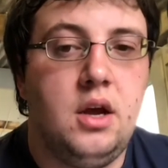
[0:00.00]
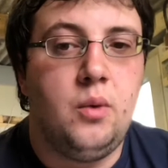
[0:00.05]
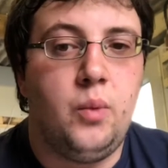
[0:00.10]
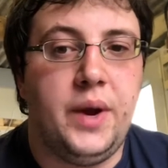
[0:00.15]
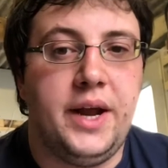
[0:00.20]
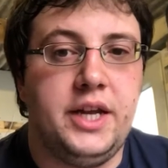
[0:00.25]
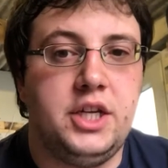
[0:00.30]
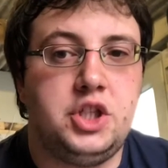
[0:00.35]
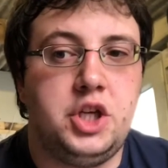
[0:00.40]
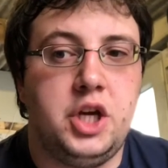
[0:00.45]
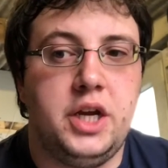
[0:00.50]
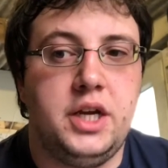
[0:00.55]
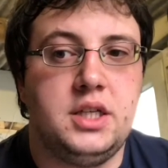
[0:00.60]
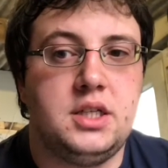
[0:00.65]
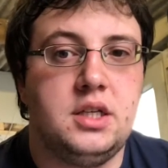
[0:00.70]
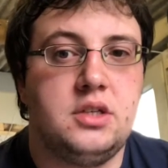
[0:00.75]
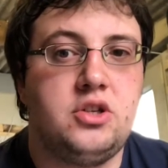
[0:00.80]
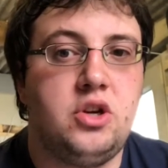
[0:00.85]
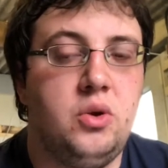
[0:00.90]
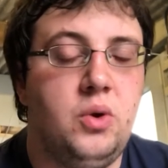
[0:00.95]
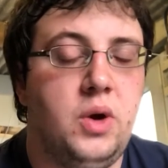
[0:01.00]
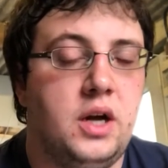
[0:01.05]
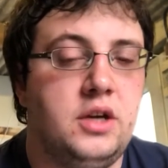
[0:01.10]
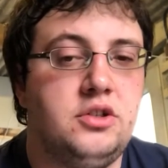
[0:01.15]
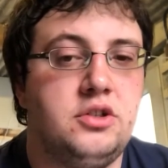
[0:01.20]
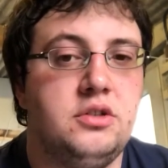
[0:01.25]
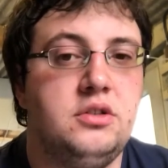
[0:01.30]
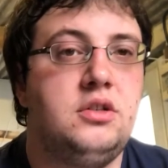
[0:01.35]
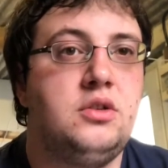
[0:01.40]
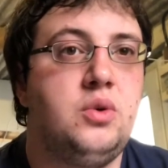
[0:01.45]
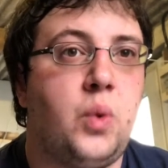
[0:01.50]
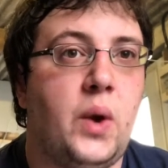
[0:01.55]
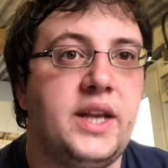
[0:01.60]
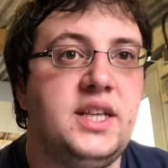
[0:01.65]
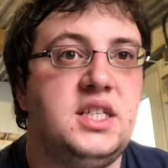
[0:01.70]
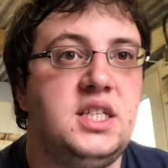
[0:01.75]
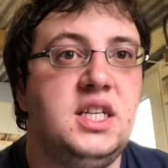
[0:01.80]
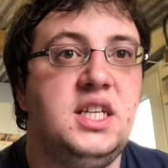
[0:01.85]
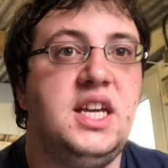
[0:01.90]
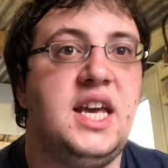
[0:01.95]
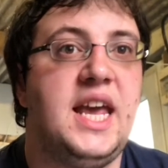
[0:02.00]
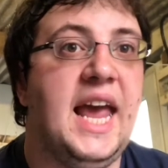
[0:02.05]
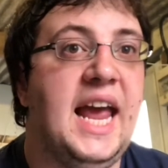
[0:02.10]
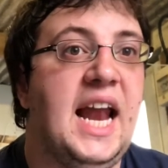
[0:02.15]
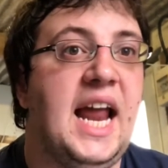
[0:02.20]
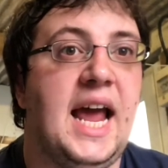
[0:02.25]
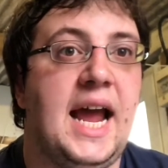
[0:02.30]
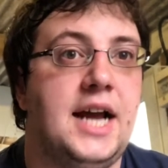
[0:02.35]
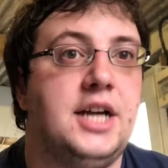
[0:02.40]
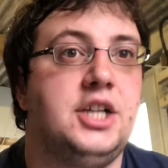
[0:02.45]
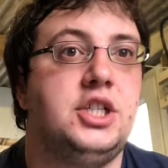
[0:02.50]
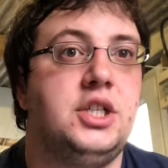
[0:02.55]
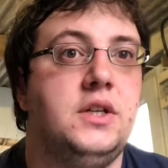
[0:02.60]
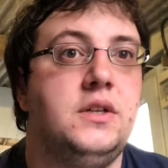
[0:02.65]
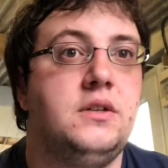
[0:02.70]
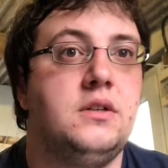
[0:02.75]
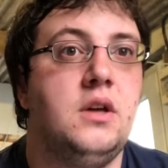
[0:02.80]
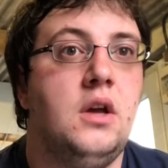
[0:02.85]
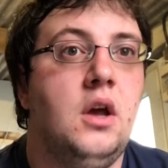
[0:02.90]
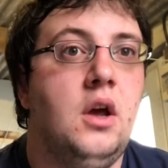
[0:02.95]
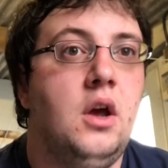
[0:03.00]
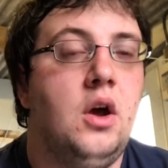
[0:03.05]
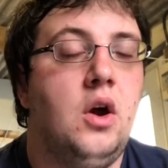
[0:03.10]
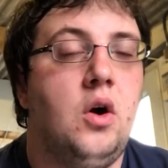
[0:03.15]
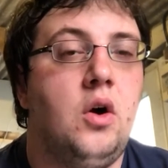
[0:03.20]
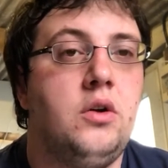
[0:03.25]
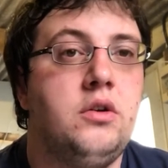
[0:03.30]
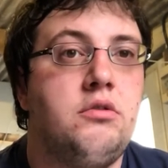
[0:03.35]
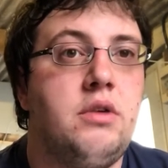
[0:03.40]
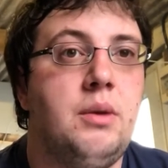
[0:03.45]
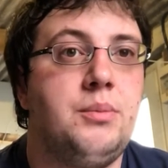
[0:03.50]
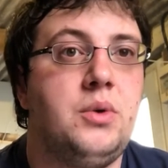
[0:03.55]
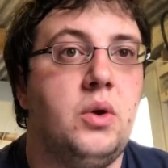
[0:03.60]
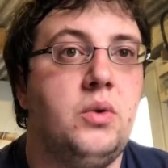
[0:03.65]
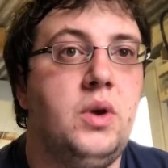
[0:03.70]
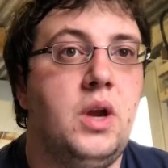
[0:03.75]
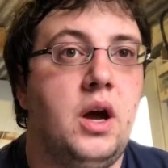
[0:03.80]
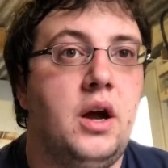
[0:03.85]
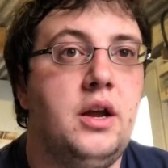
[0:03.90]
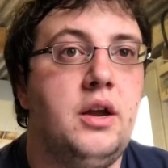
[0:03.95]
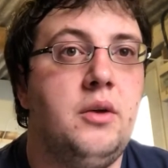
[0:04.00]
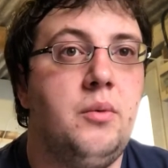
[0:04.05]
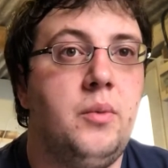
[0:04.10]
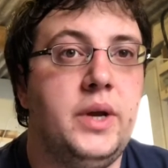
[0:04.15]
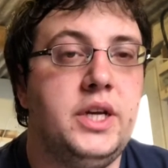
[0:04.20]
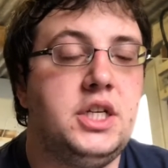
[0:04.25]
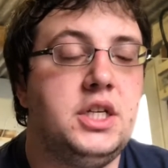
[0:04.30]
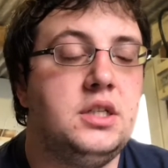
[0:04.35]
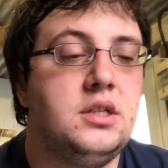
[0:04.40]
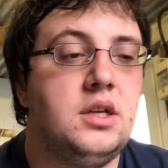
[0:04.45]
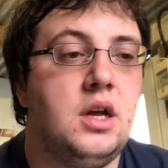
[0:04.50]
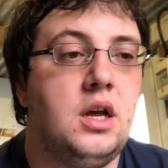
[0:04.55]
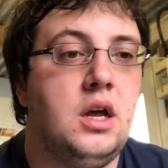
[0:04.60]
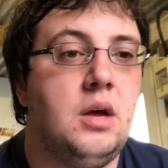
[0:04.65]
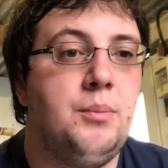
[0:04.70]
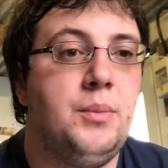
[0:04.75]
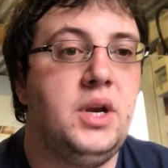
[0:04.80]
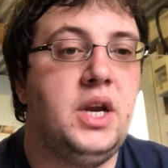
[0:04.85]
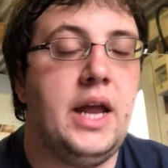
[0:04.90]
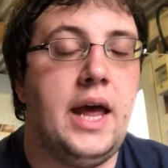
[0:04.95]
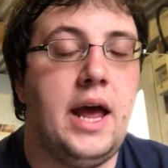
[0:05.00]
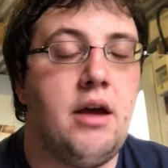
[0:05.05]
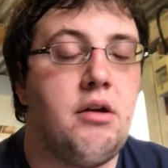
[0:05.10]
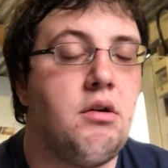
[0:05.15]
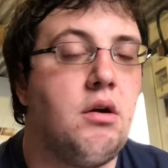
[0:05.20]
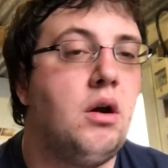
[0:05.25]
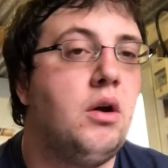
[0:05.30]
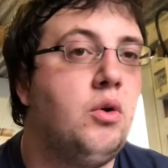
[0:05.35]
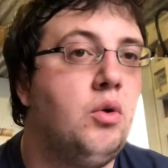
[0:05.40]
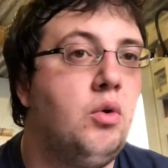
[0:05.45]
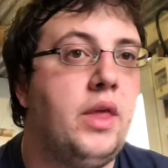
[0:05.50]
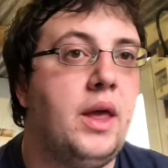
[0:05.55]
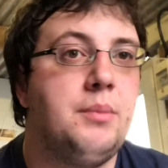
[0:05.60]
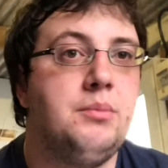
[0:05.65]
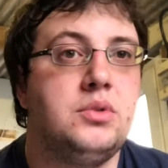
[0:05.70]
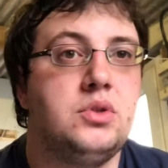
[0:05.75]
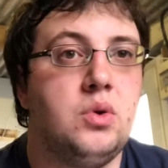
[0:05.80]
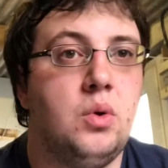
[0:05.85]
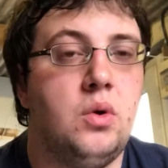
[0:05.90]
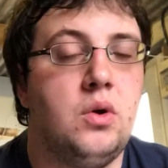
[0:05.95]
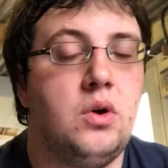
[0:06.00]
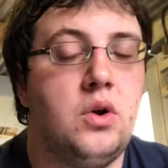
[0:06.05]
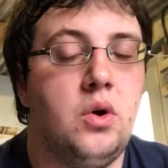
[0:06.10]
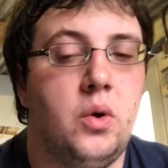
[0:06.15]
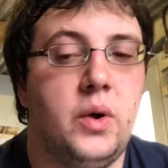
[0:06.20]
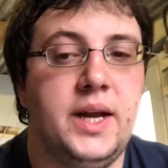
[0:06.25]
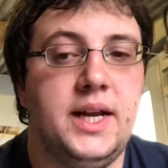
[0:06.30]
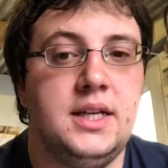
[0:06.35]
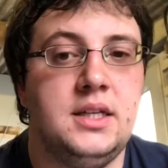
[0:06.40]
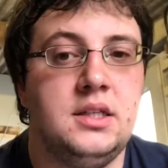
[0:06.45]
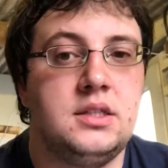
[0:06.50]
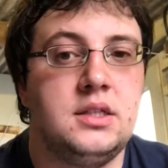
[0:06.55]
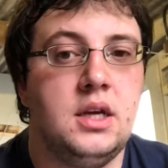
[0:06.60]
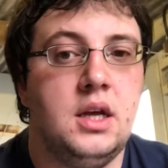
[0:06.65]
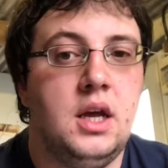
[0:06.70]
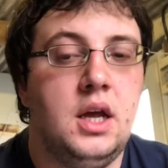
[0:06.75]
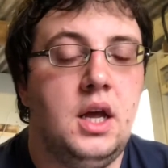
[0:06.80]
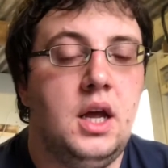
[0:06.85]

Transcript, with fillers: which is 220 kilo hashes on CryptoNight, which is uh, Monero and all them sort of coins,